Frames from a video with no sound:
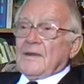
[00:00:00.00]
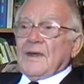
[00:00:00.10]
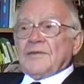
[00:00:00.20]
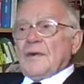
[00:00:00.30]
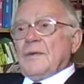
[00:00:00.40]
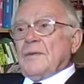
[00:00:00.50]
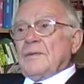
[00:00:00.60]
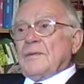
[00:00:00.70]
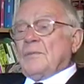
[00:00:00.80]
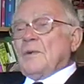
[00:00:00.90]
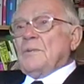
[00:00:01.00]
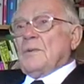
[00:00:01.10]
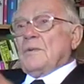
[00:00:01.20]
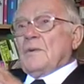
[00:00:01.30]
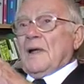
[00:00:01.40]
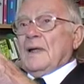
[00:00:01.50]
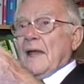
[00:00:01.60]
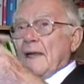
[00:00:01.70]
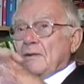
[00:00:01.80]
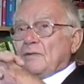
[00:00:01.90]
So we were
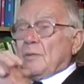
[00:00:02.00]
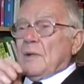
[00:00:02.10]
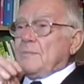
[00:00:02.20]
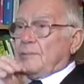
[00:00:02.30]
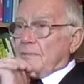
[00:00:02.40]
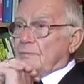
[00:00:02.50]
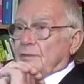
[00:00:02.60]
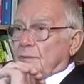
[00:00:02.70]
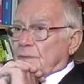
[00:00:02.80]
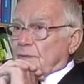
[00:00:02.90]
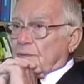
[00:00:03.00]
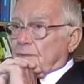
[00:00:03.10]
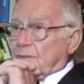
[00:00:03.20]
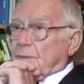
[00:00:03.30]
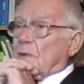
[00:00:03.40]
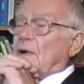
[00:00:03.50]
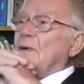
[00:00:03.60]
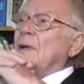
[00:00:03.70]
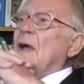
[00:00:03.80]
allowed to wear plimsolls for a while,